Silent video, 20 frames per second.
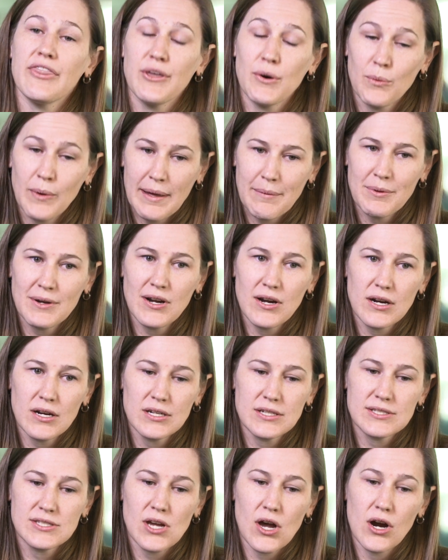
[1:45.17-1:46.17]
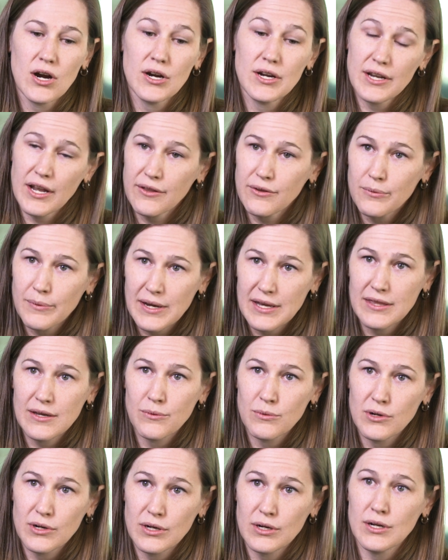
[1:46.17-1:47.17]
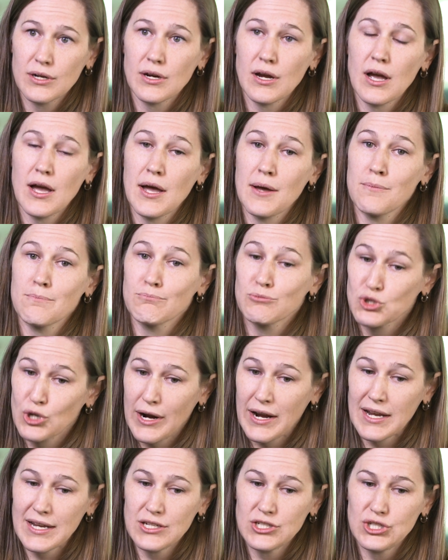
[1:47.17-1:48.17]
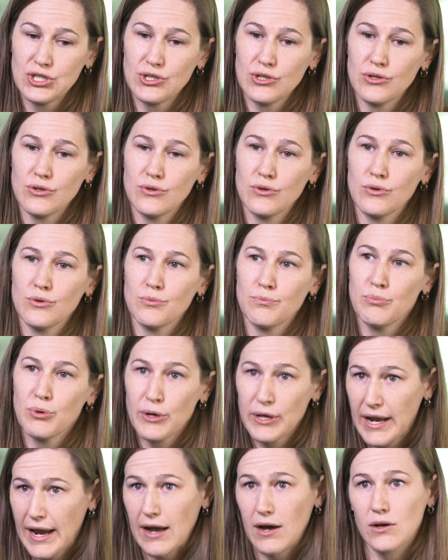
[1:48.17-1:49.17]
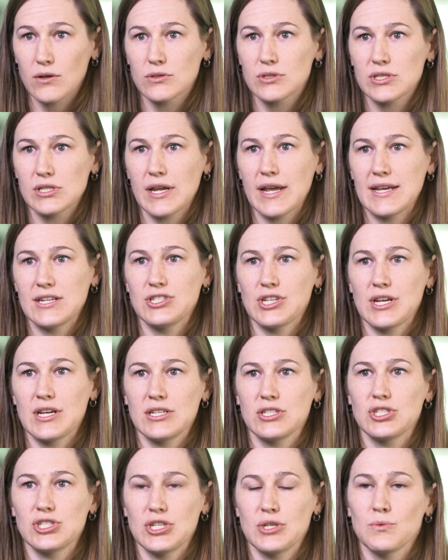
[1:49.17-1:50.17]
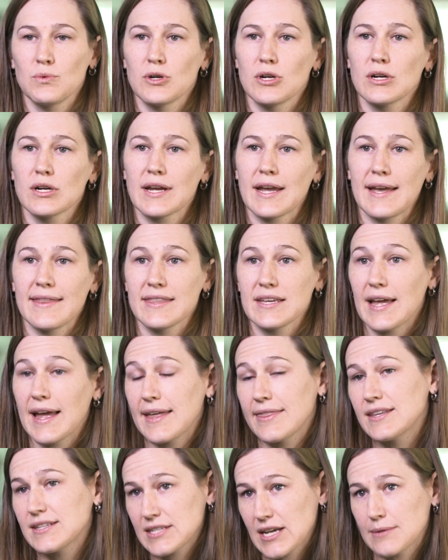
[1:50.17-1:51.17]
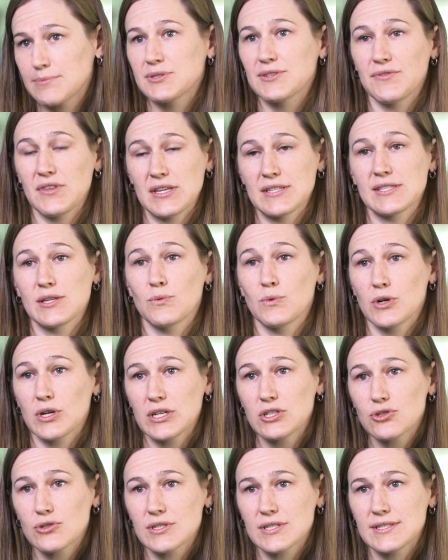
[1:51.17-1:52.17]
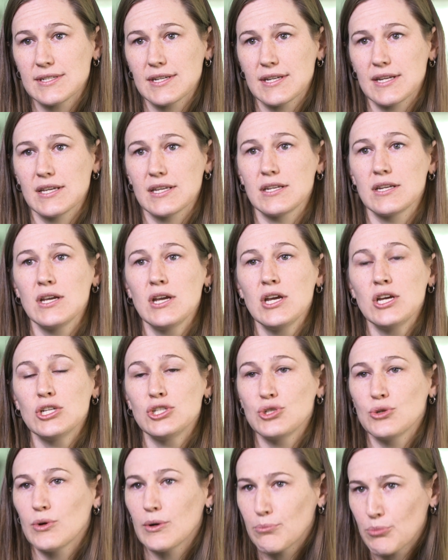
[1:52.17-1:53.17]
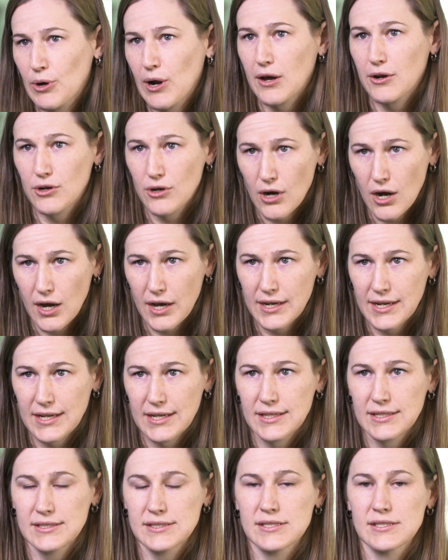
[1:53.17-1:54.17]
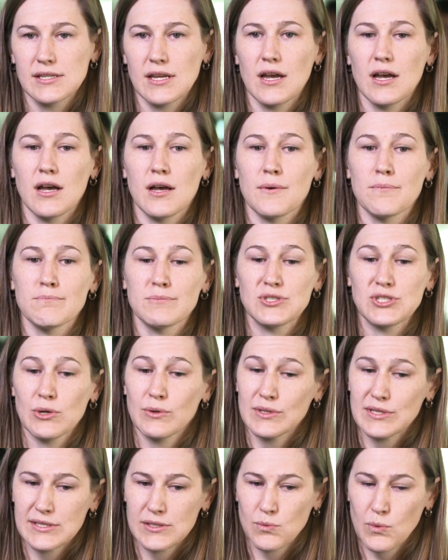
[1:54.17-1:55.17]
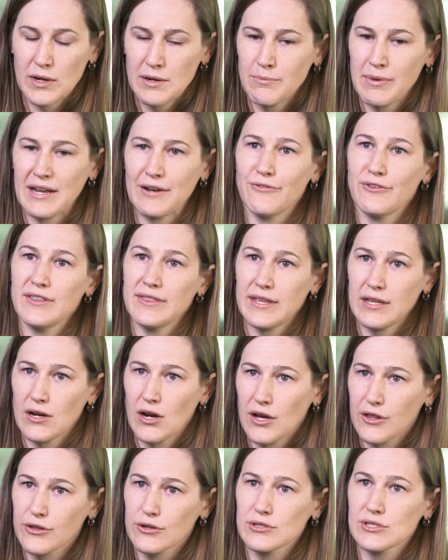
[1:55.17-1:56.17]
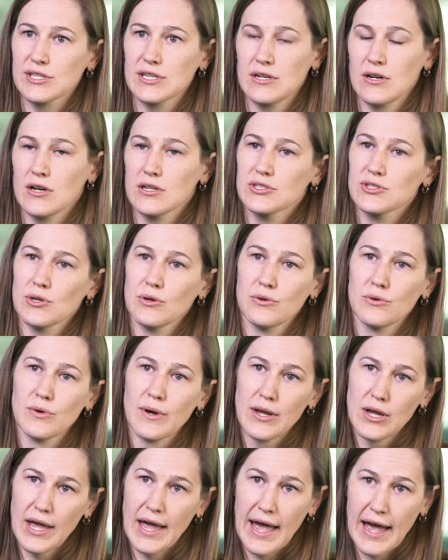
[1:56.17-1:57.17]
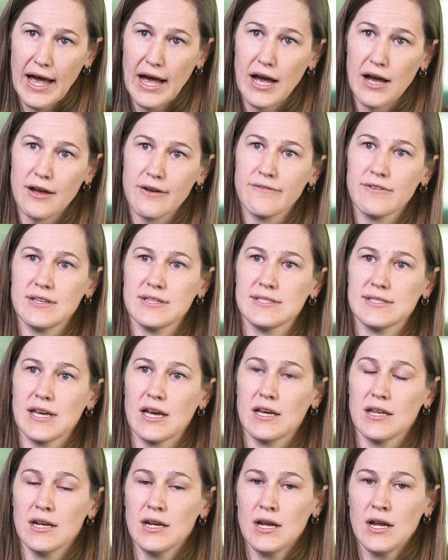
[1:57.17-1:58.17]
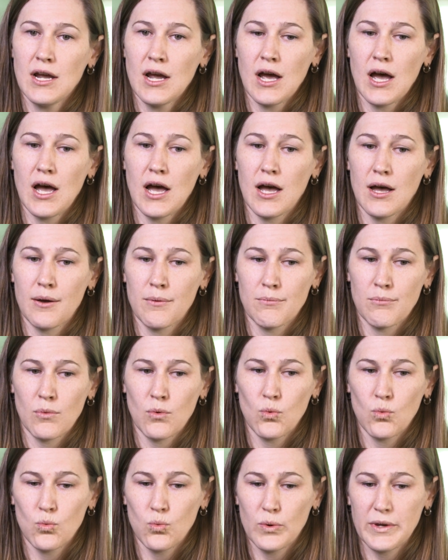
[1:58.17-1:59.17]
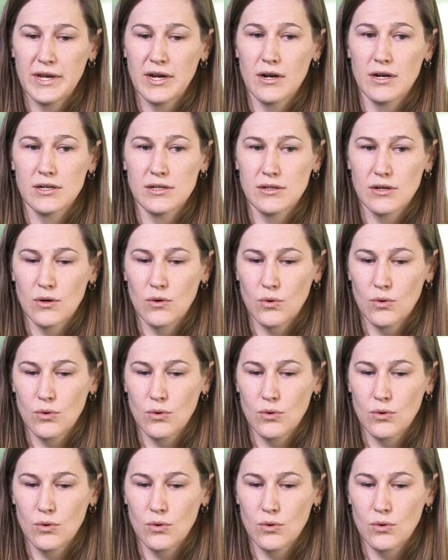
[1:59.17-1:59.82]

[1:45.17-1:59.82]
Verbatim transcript: The webinars are another way that we're um, trying to put out A J H G work and the, and the types of things that we're interested in to a broader audience. Um, so it's one benefit that authors can also have is that um, we are